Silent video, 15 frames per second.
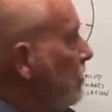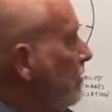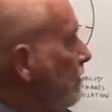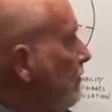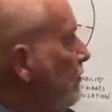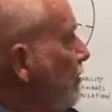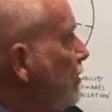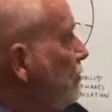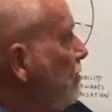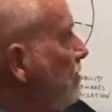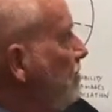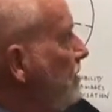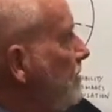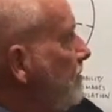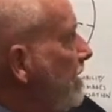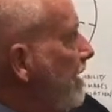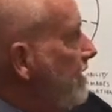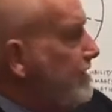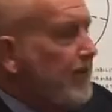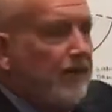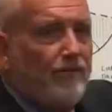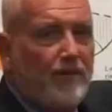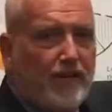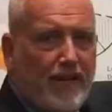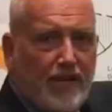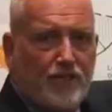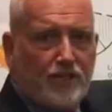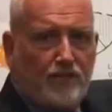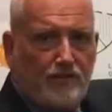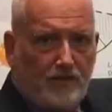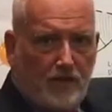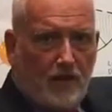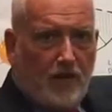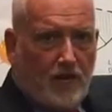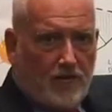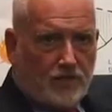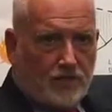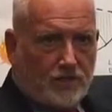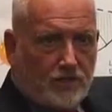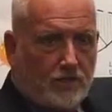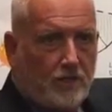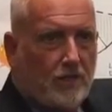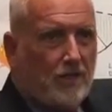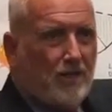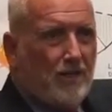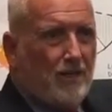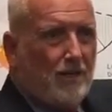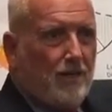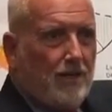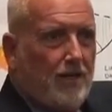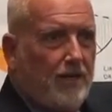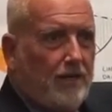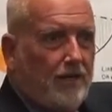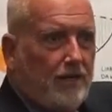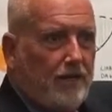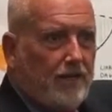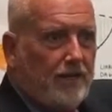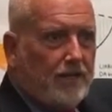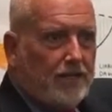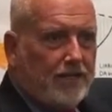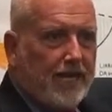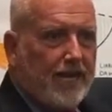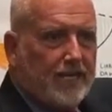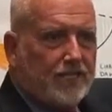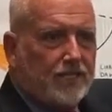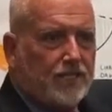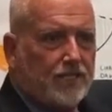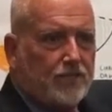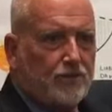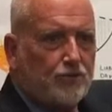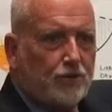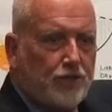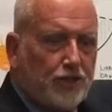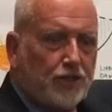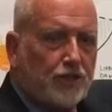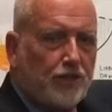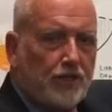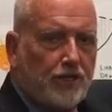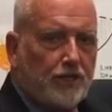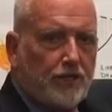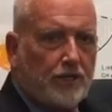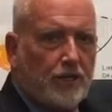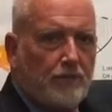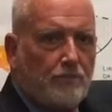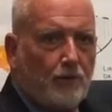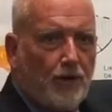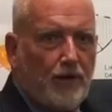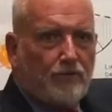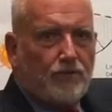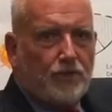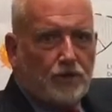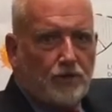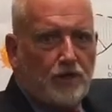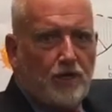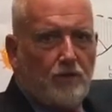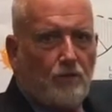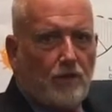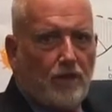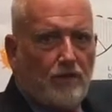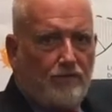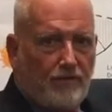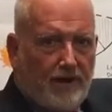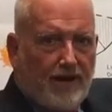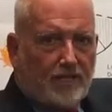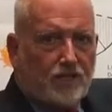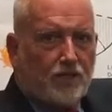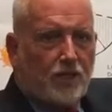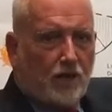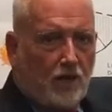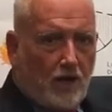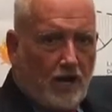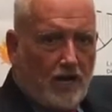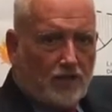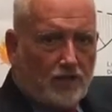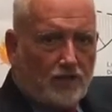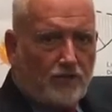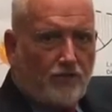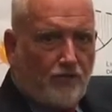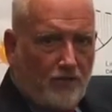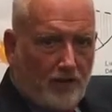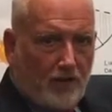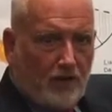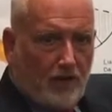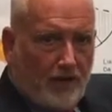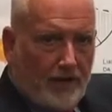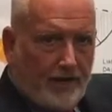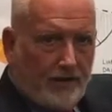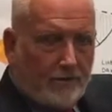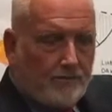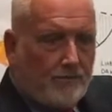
The first one would be the identification of the costs. In these cases, traditionally, the plaintiff's attorney will advance the costs for the client.